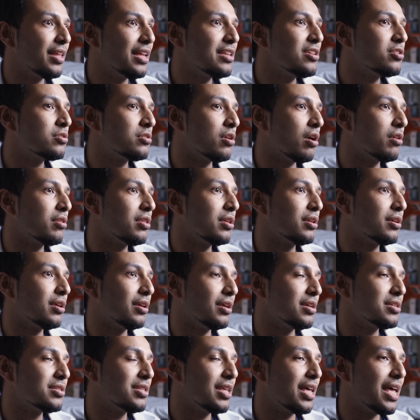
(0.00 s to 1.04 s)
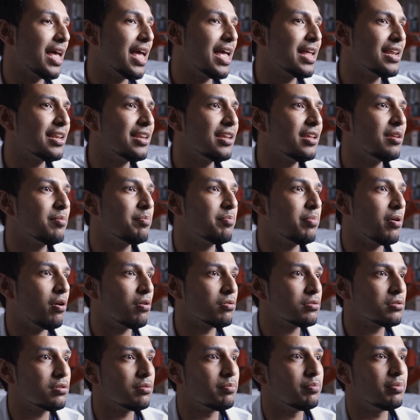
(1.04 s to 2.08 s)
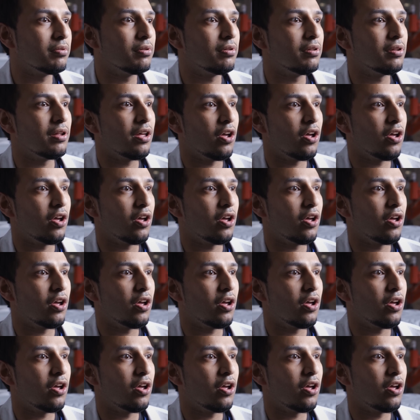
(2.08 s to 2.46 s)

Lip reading: then you start thinking, is there any possible